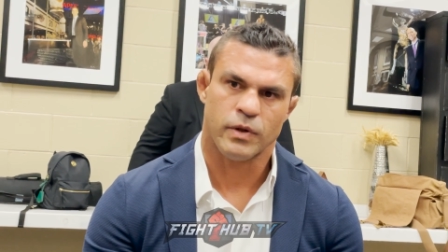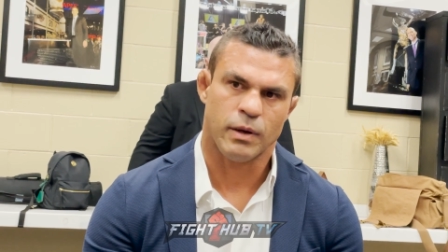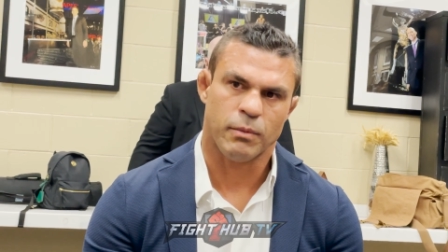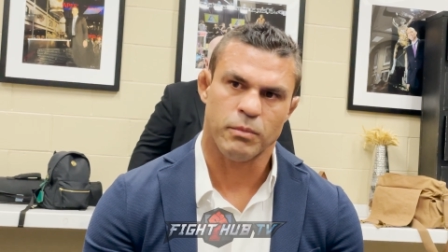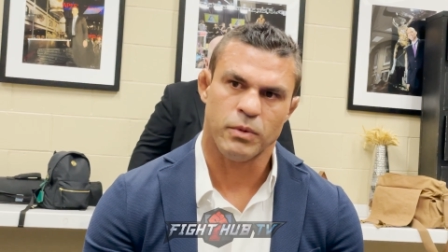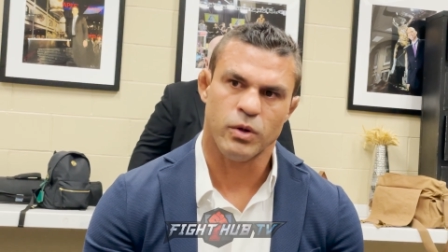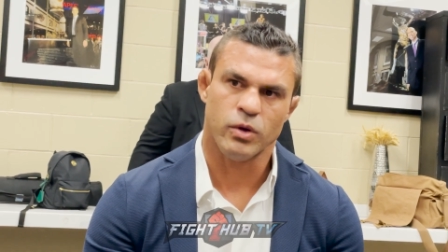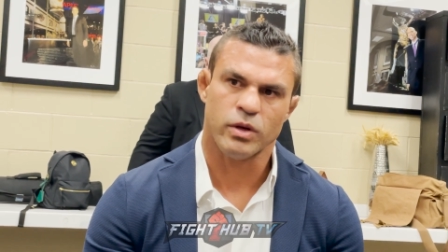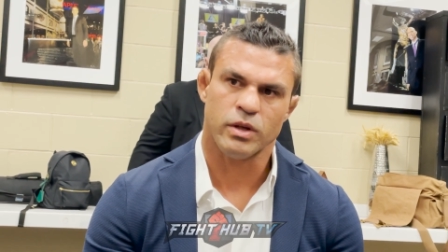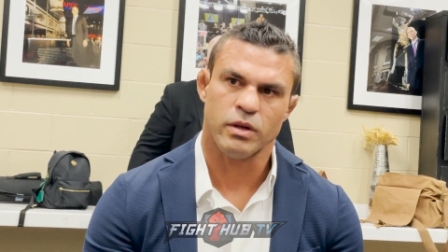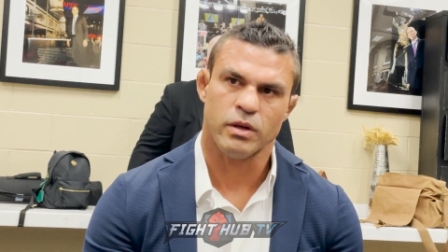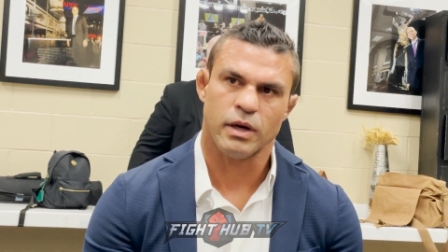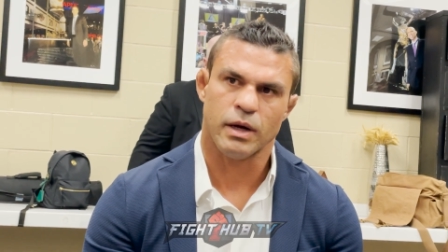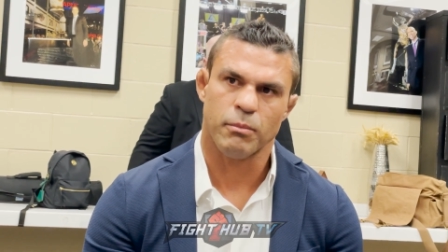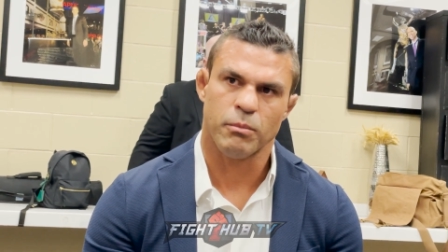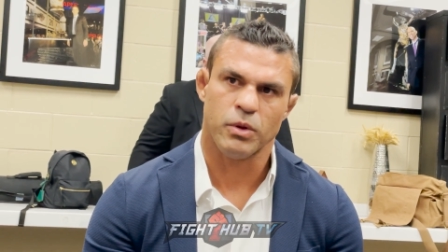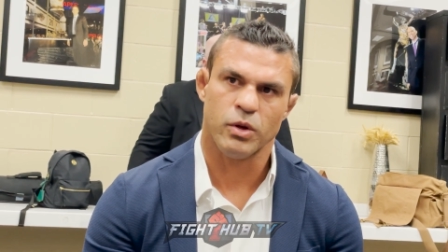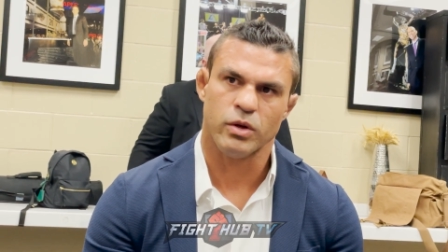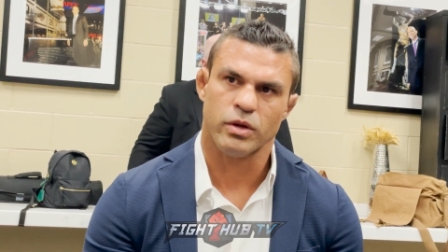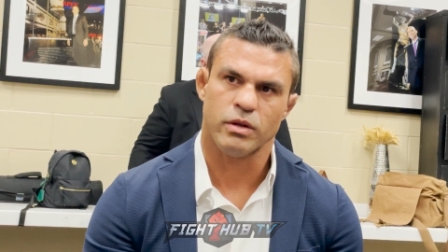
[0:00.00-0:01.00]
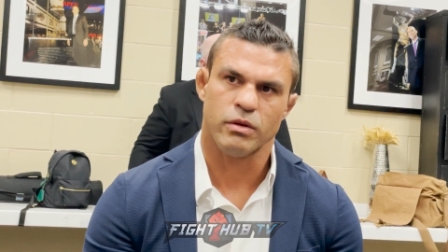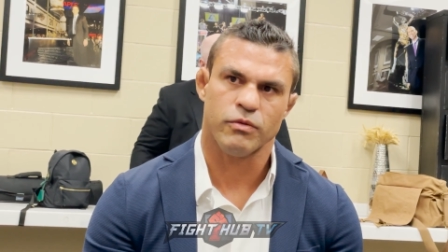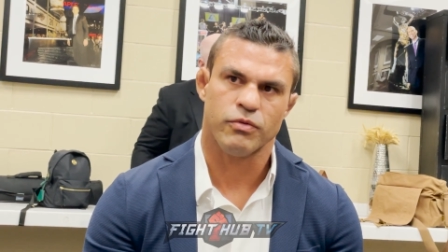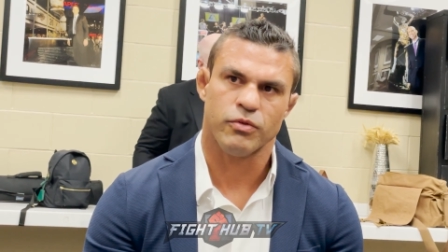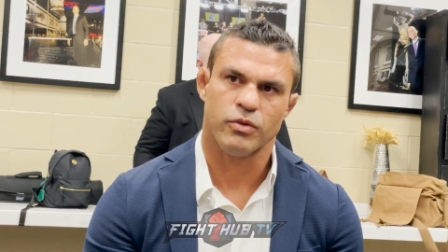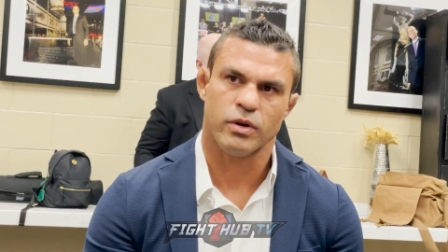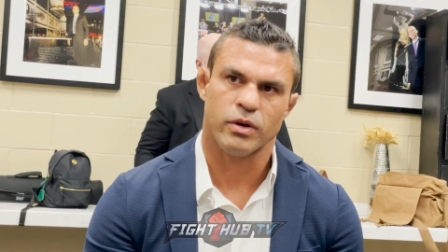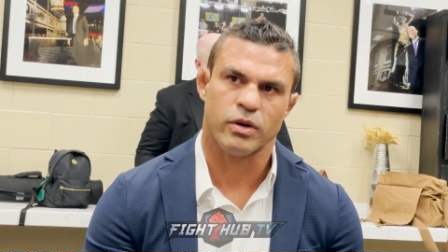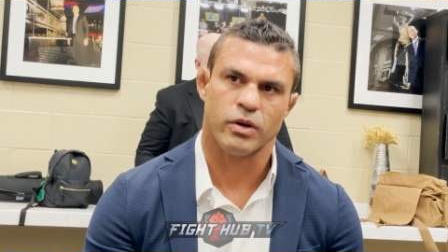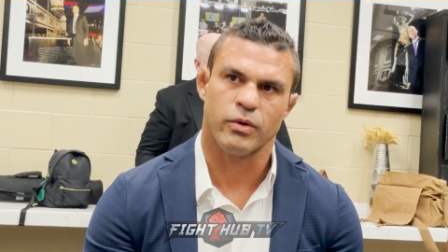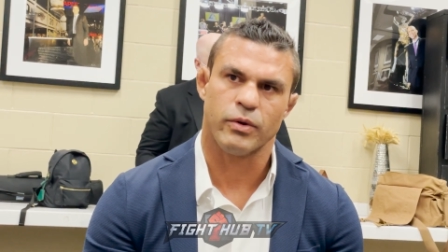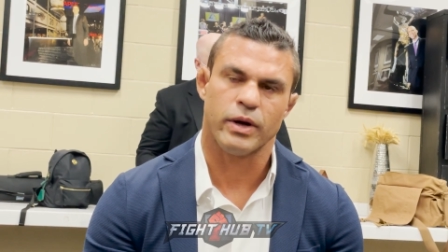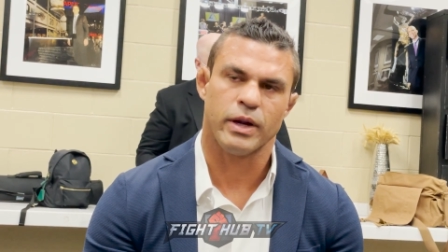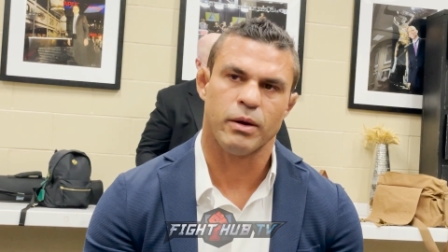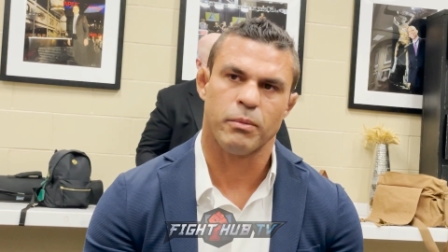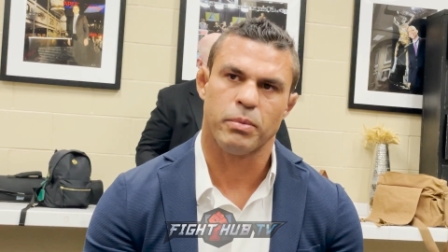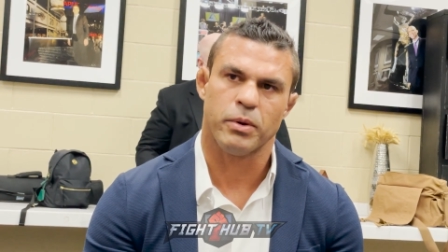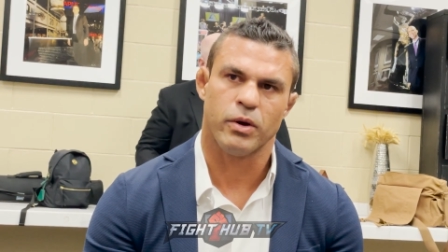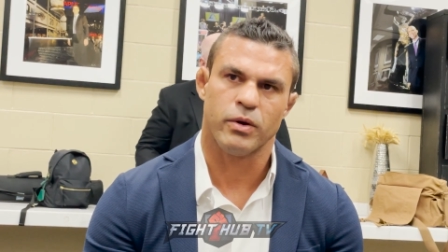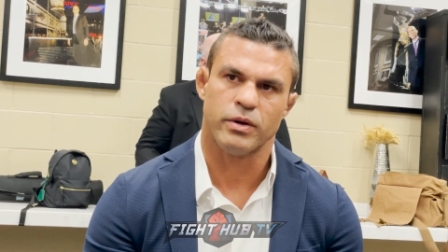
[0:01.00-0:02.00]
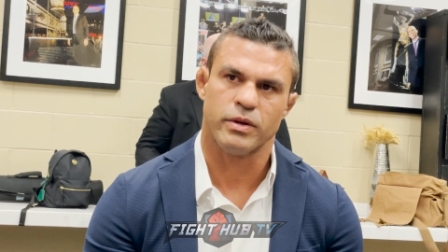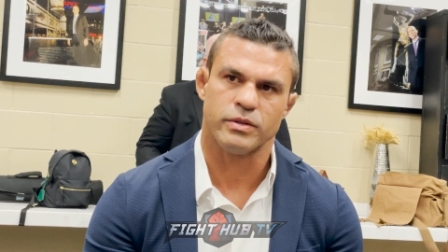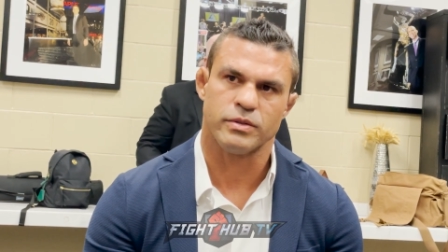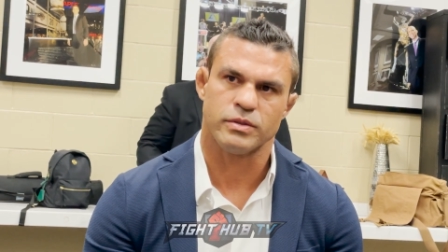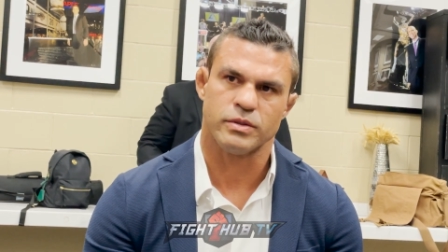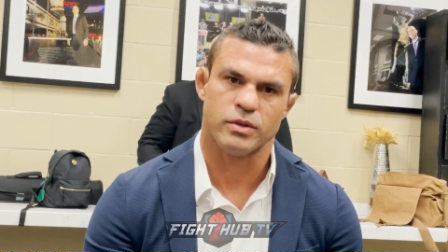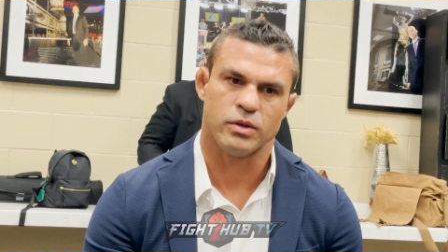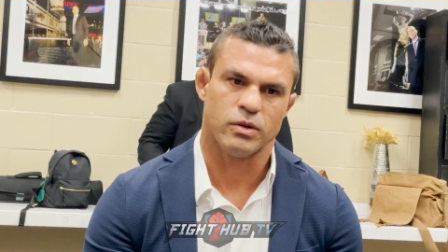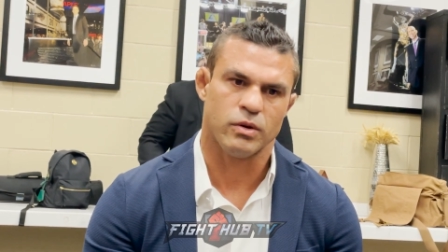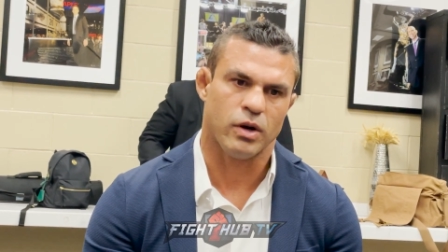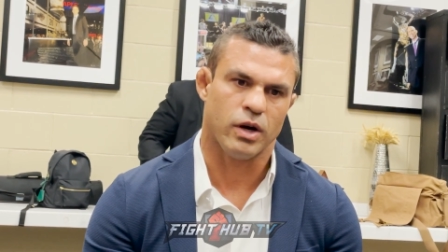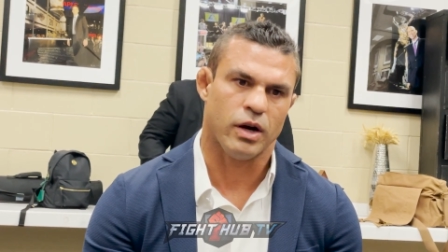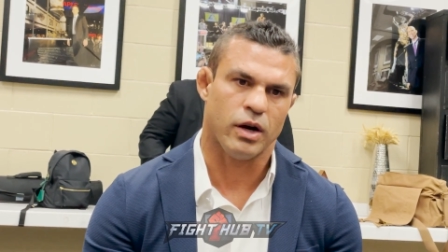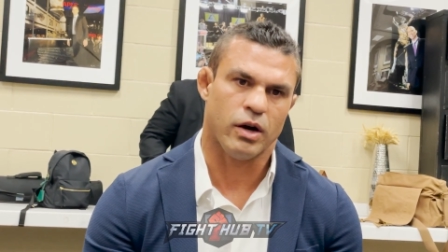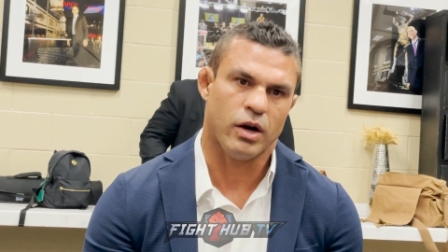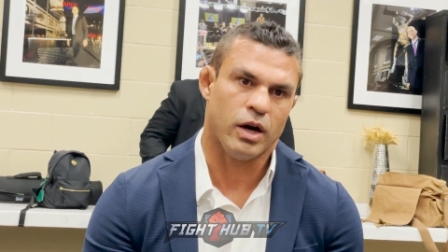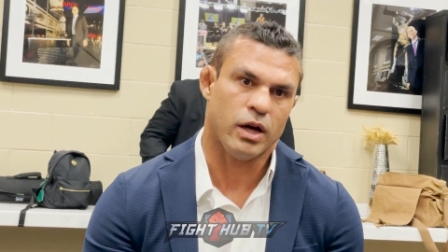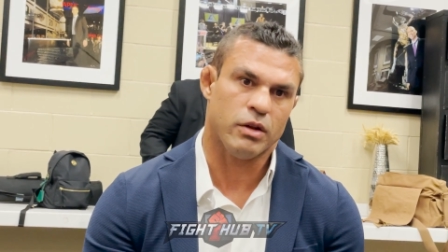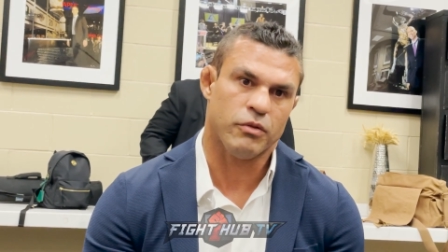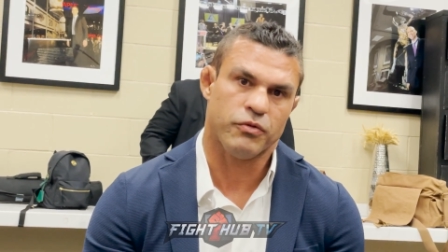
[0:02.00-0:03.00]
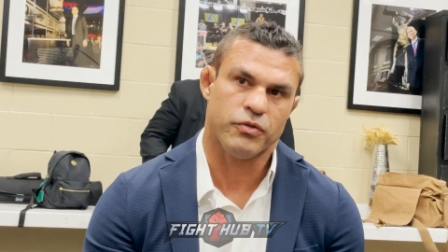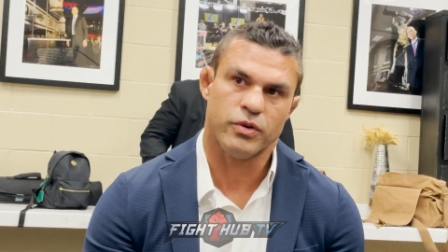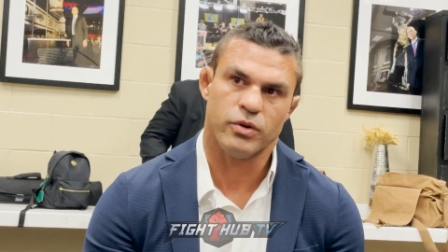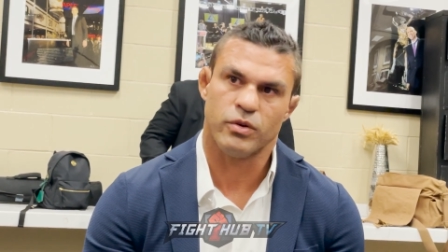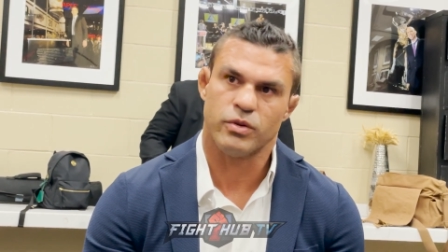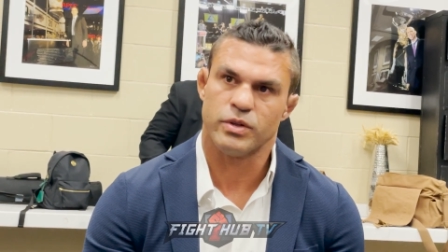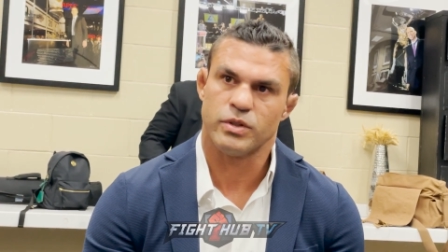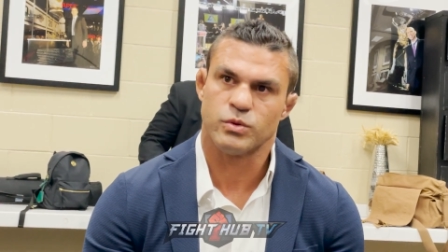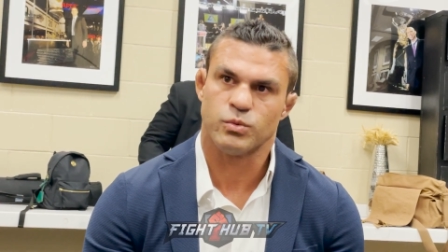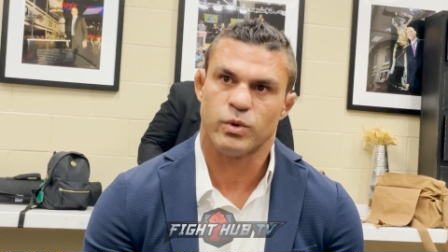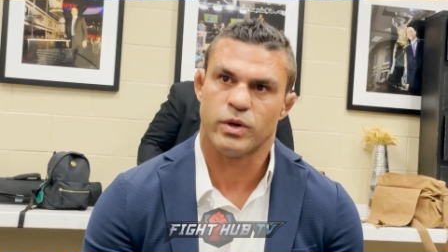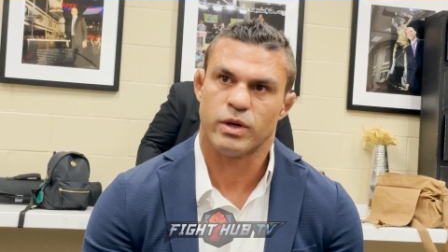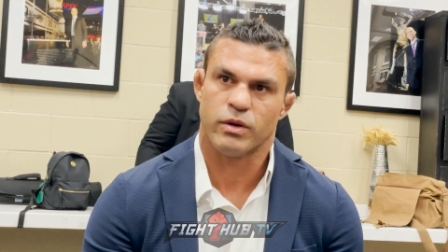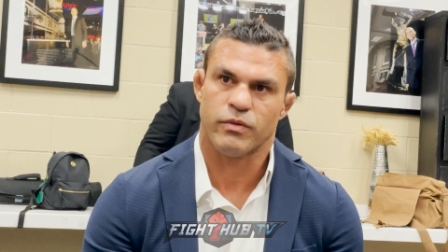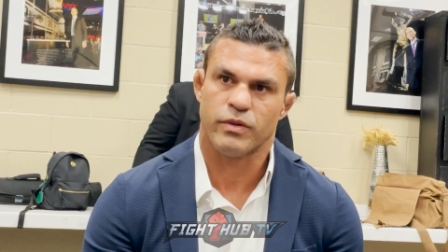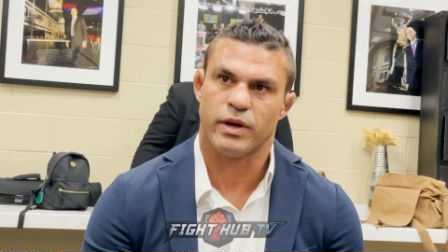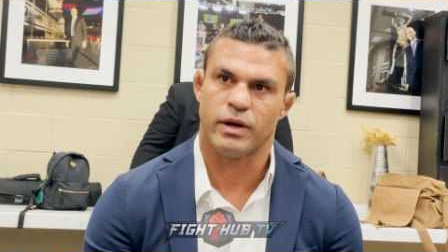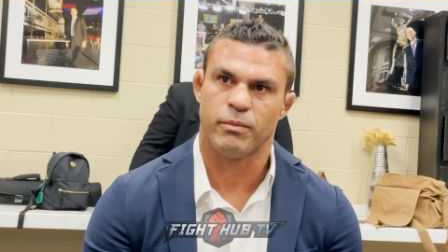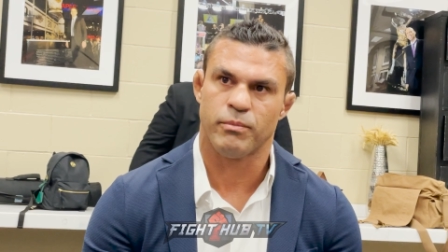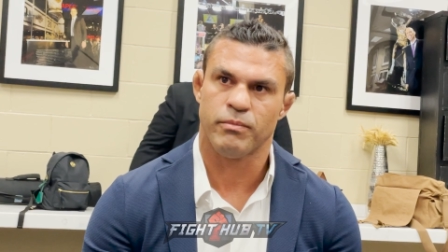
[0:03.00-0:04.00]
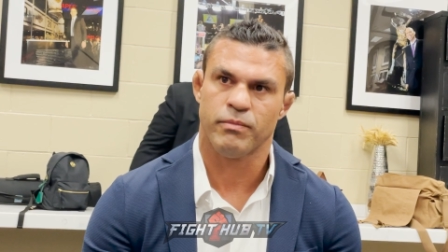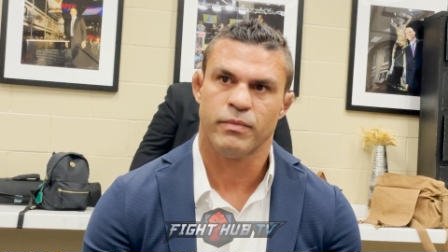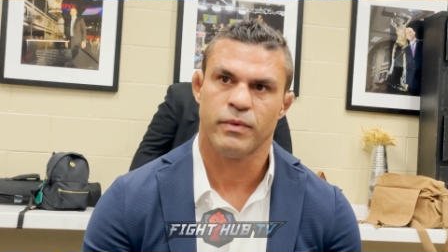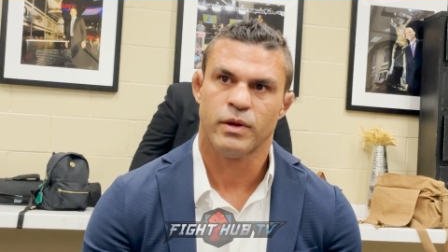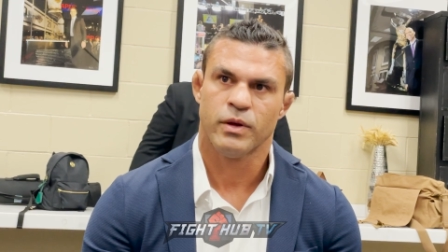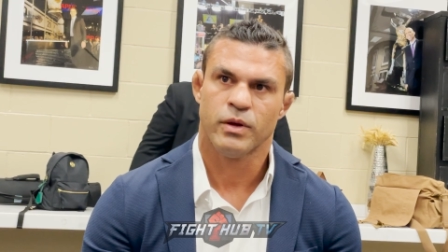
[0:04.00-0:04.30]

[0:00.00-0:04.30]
after this? I'm looking for great opponents. You know, Holyfield is one of them.